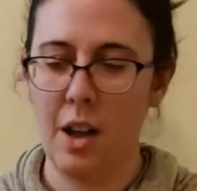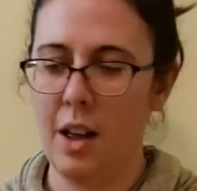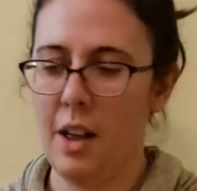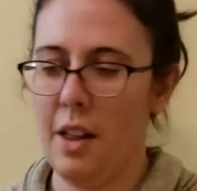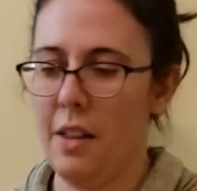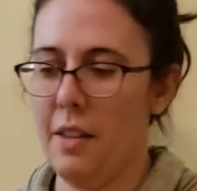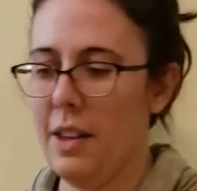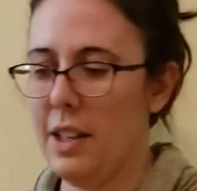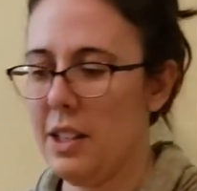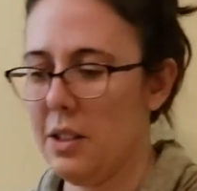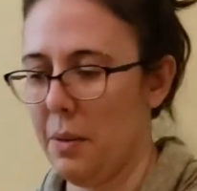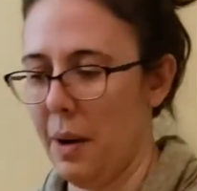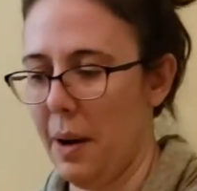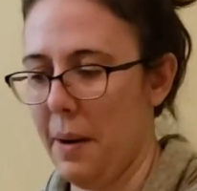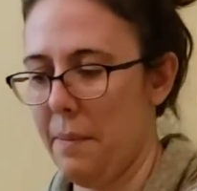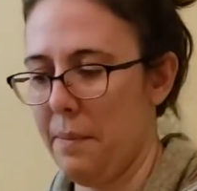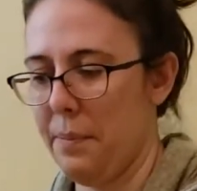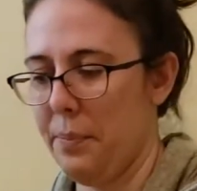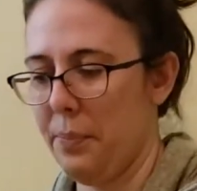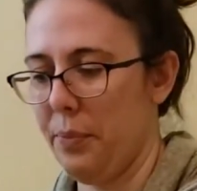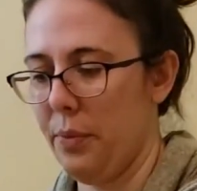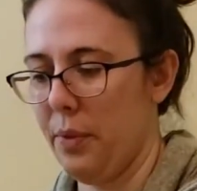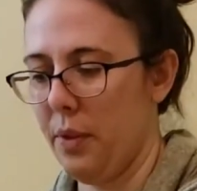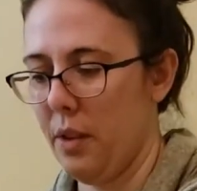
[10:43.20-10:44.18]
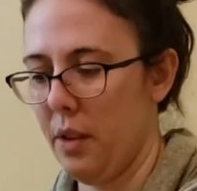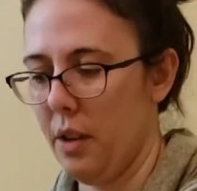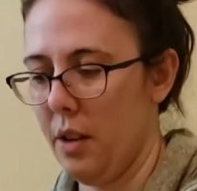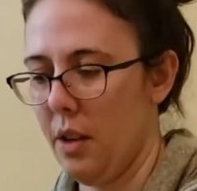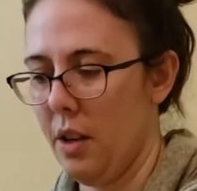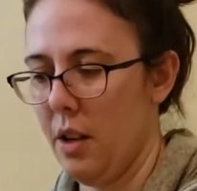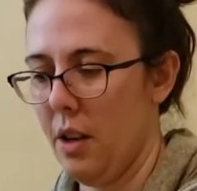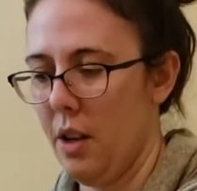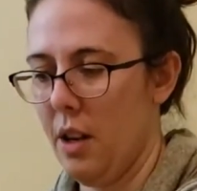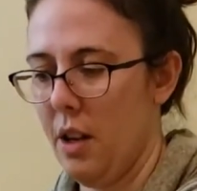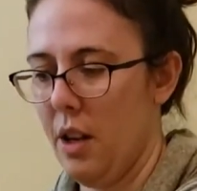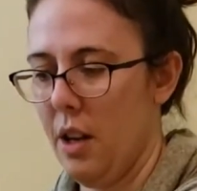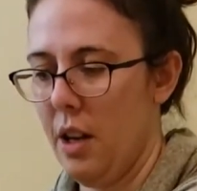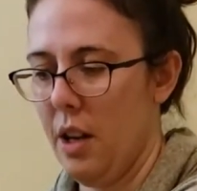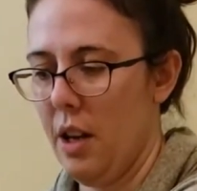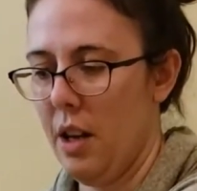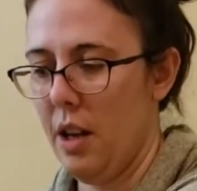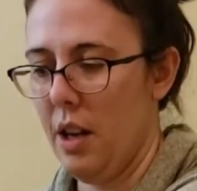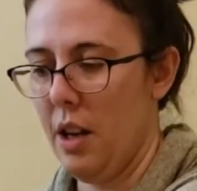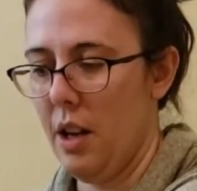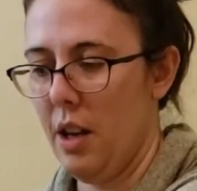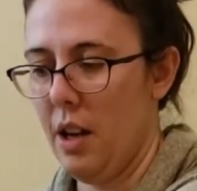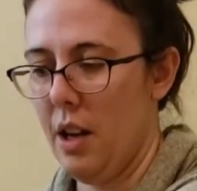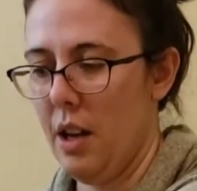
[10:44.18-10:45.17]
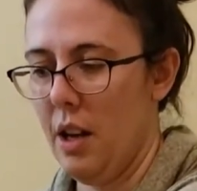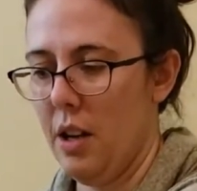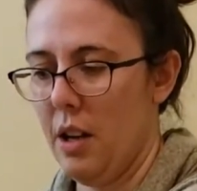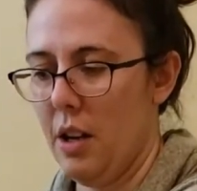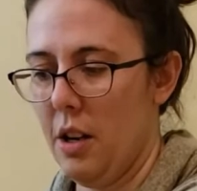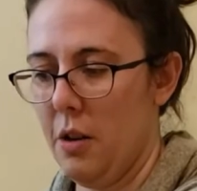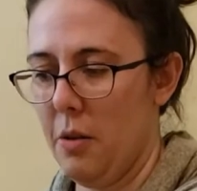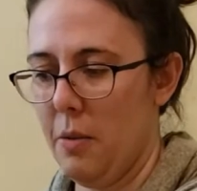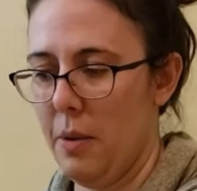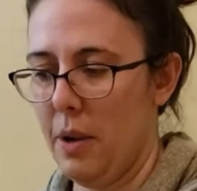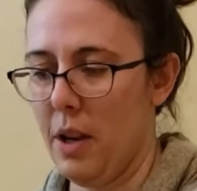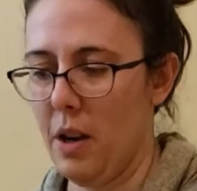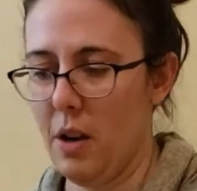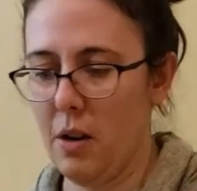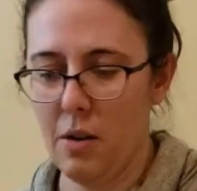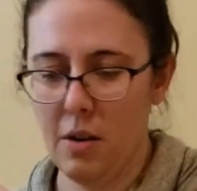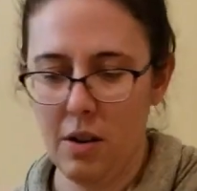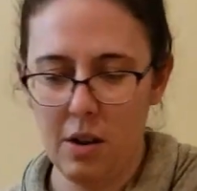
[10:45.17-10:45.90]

This way. And here we go.